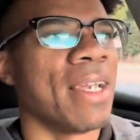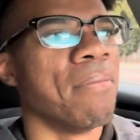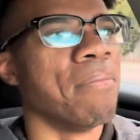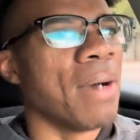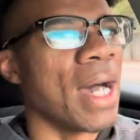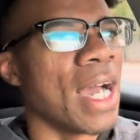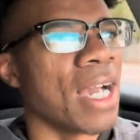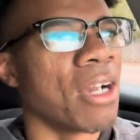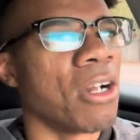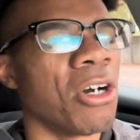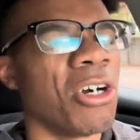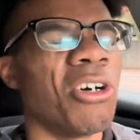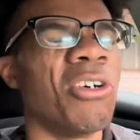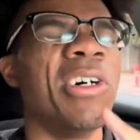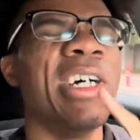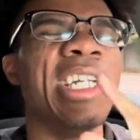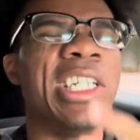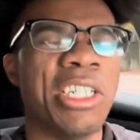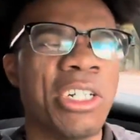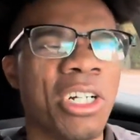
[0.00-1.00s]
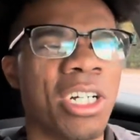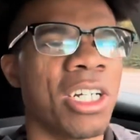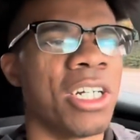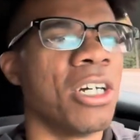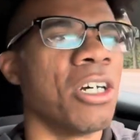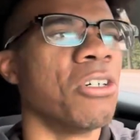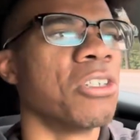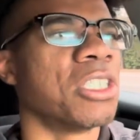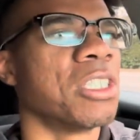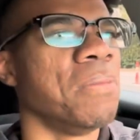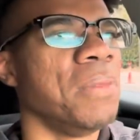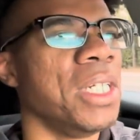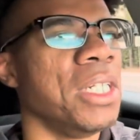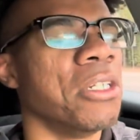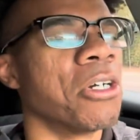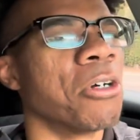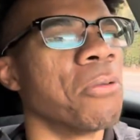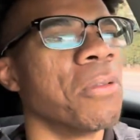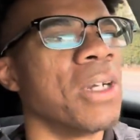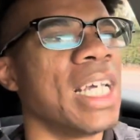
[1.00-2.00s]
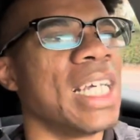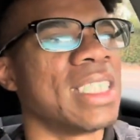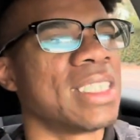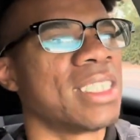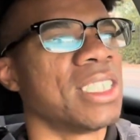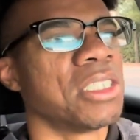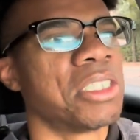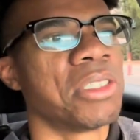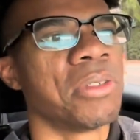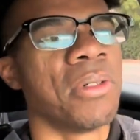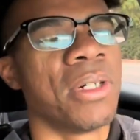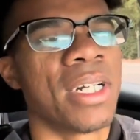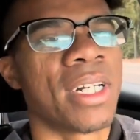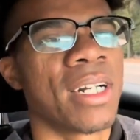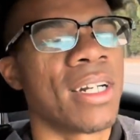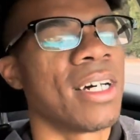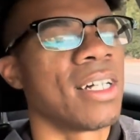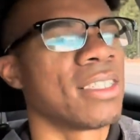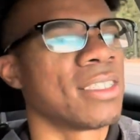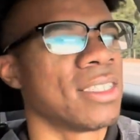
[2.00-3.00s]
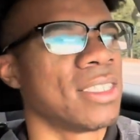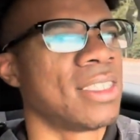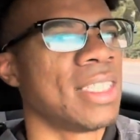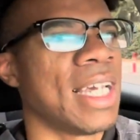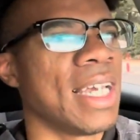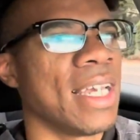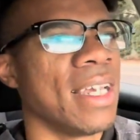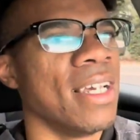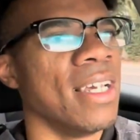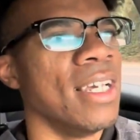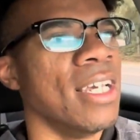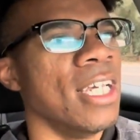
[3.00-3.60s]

My goal and your goal should be no less than $200 a day.